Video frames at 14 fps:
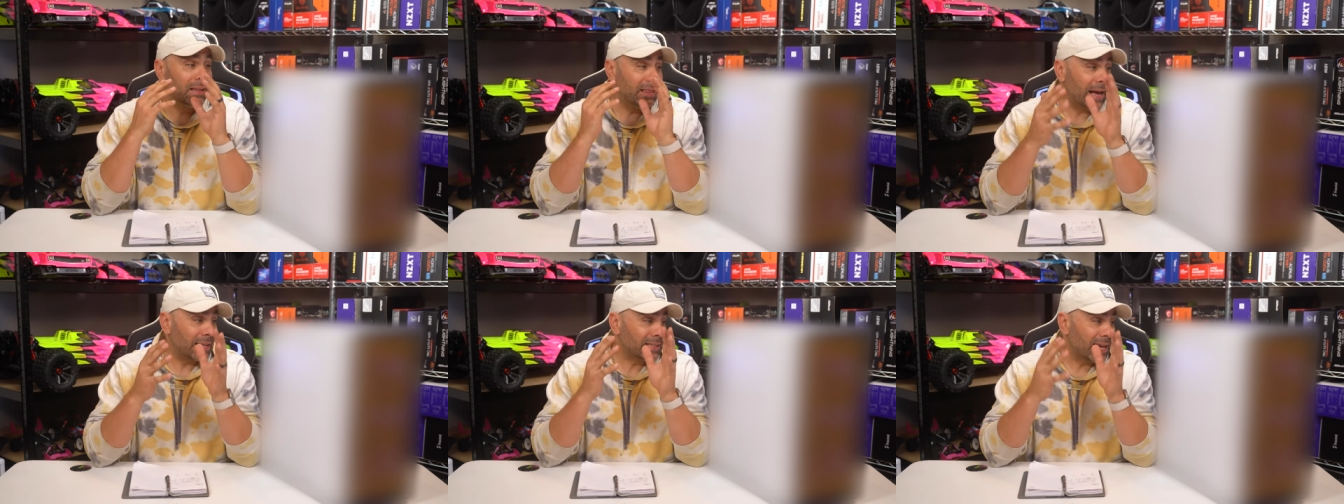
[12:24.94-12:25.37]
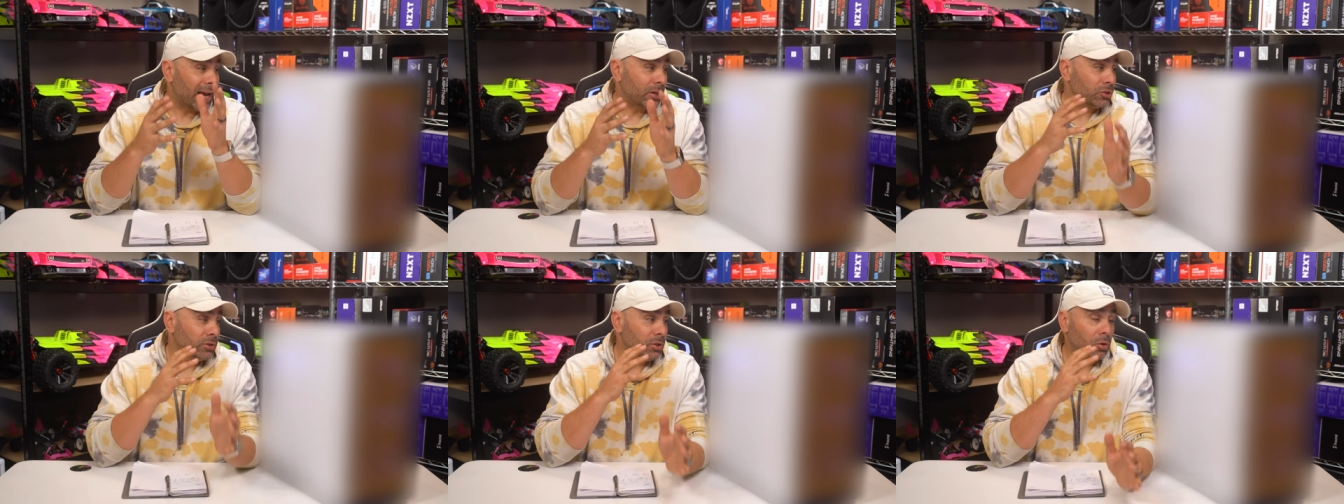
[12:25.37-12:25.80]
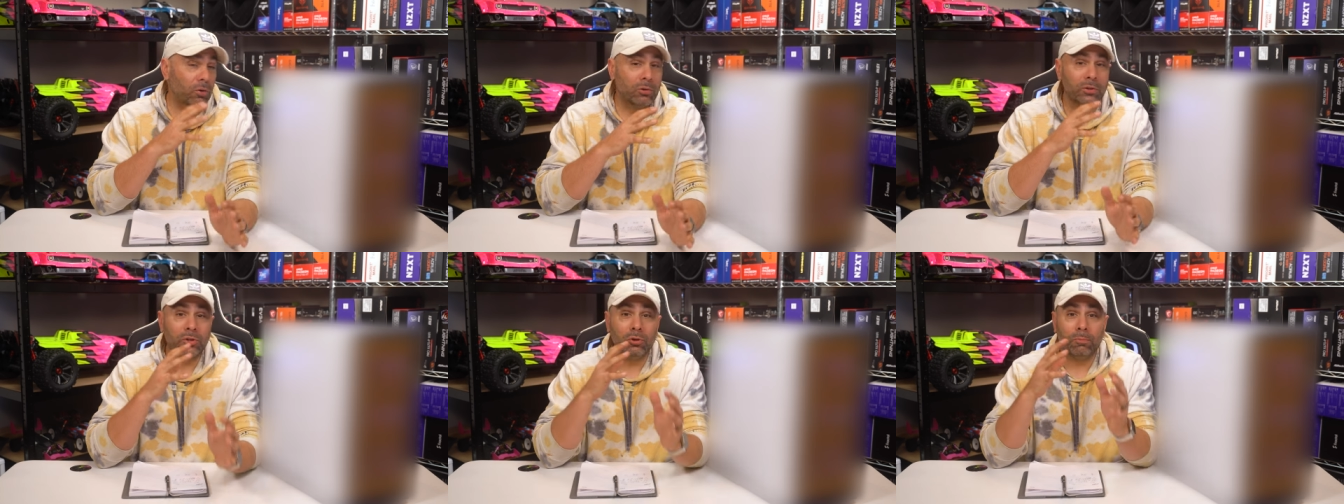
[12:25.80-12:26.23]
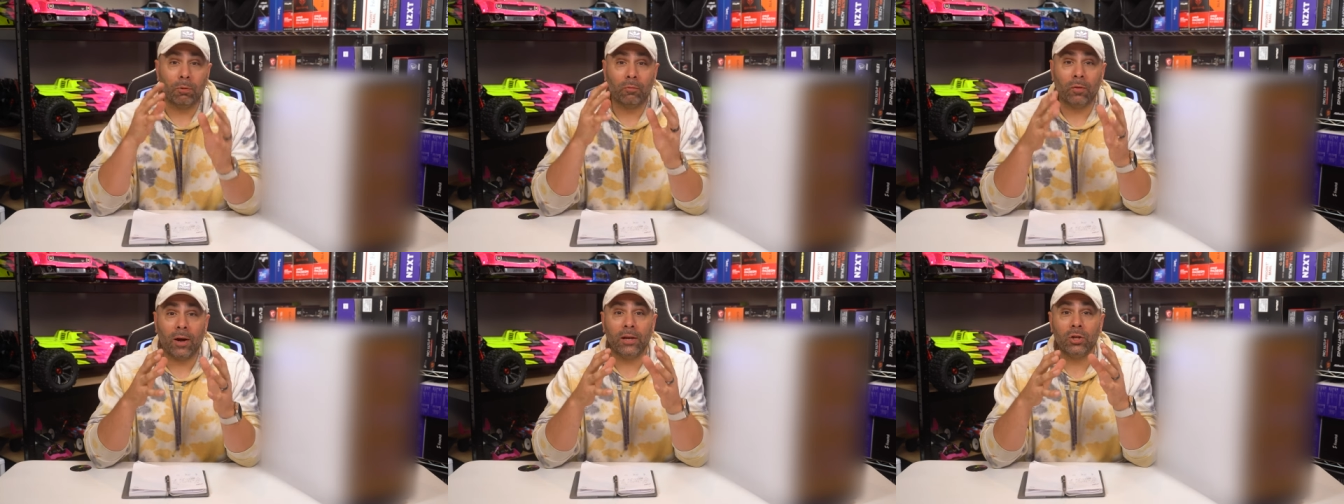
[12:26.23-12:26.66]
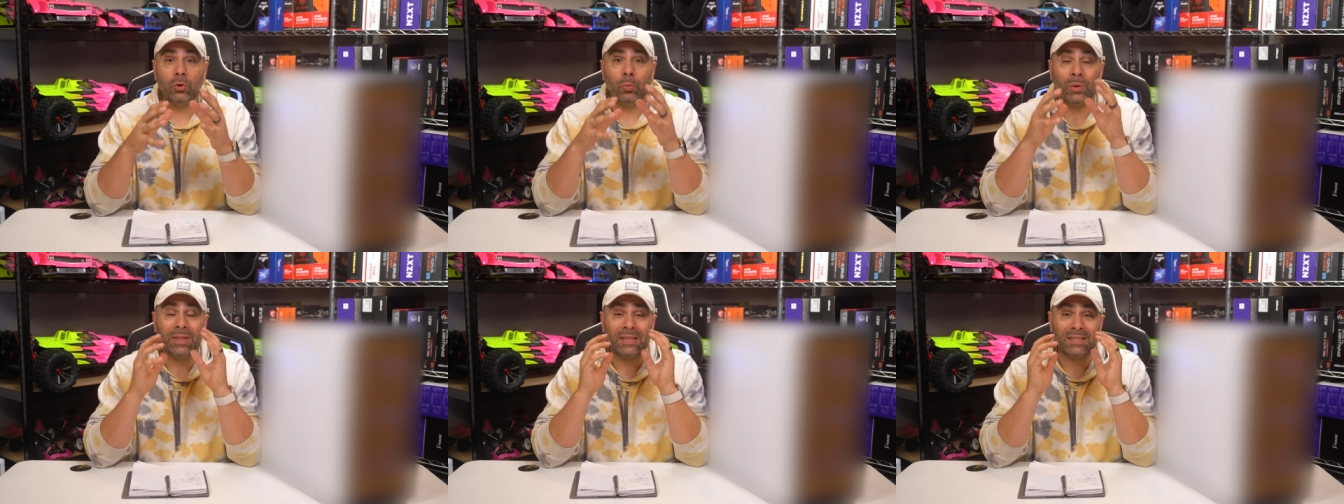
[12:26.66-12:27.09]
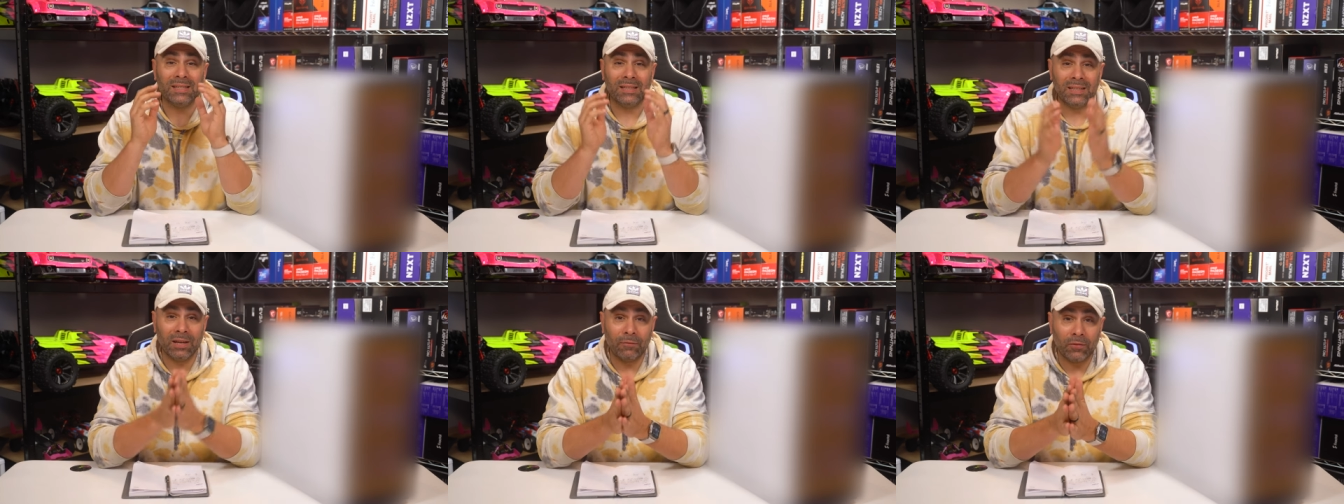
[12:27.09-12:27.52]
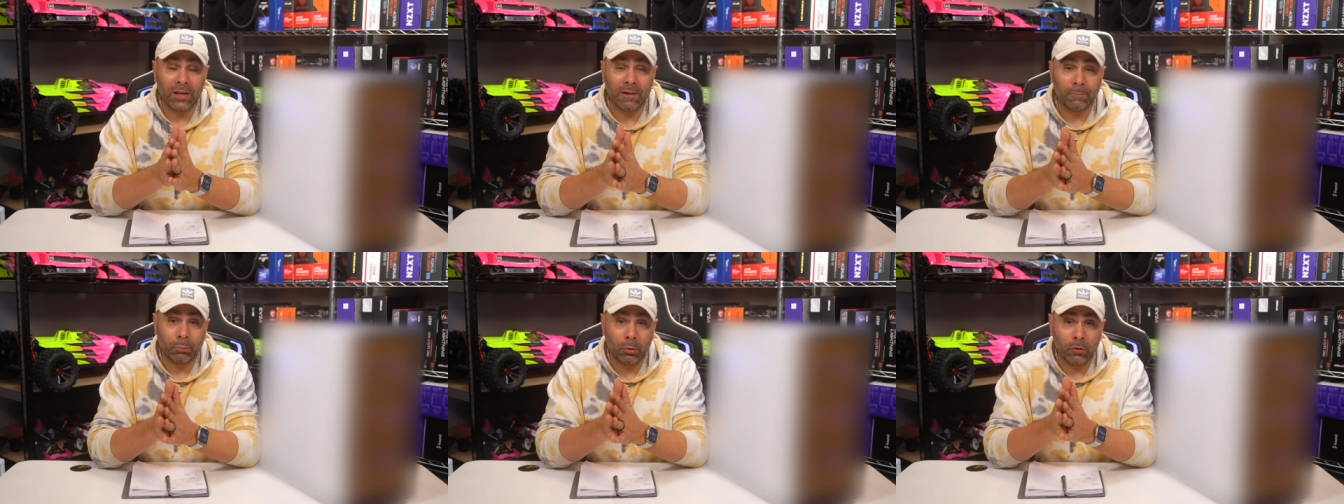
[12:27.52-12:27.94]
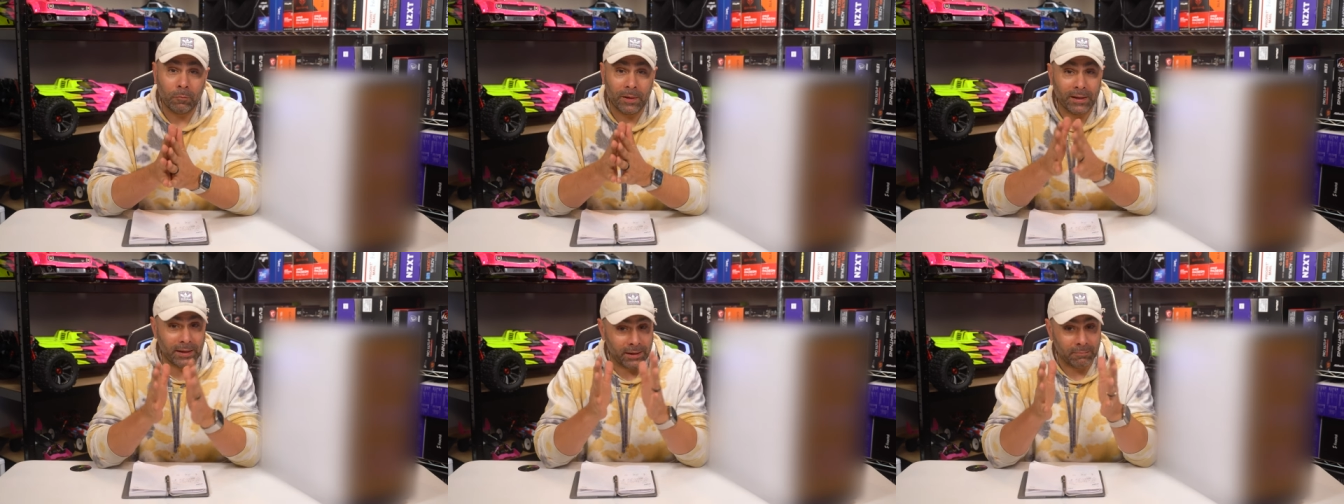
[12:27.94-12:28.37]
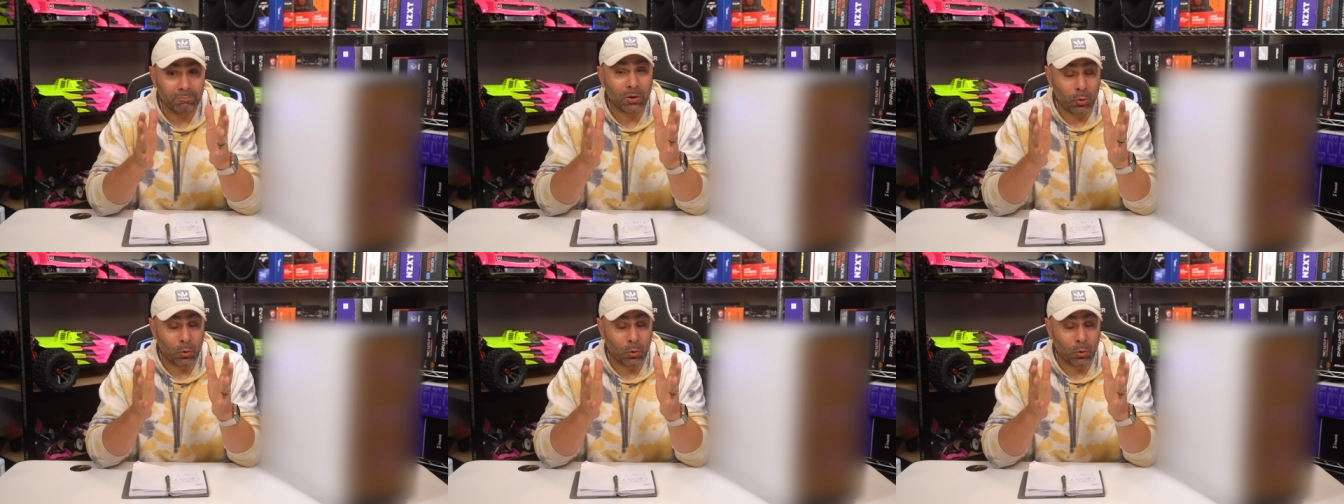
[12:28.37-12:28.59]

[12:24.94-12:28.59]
that's actually going to provide you with a significant improvement in